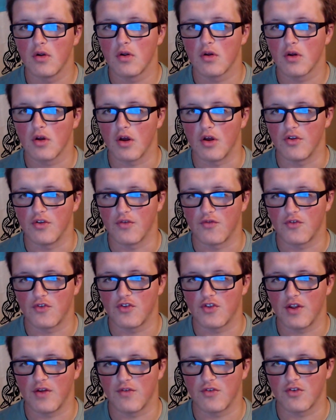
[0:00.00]
Because
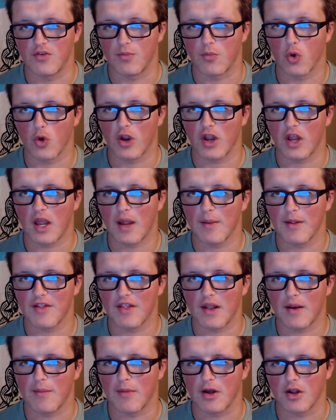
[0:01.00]
if it's a boring game like
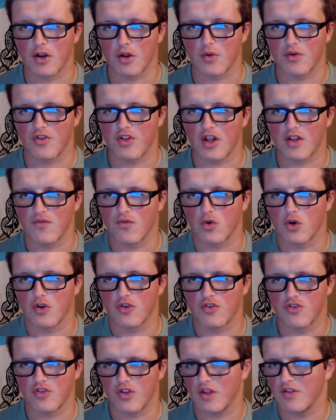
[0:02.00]
that, I'm not going to go to stats for it.
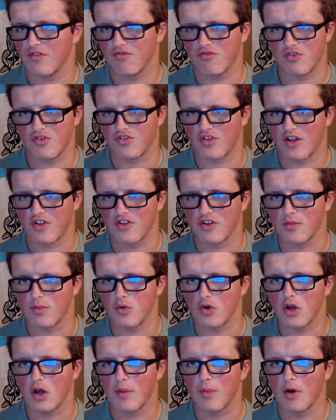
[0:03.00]
Just that
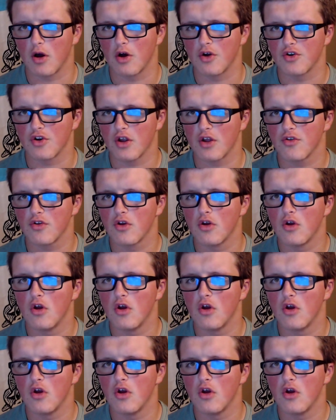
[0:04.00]
simple. I apologize.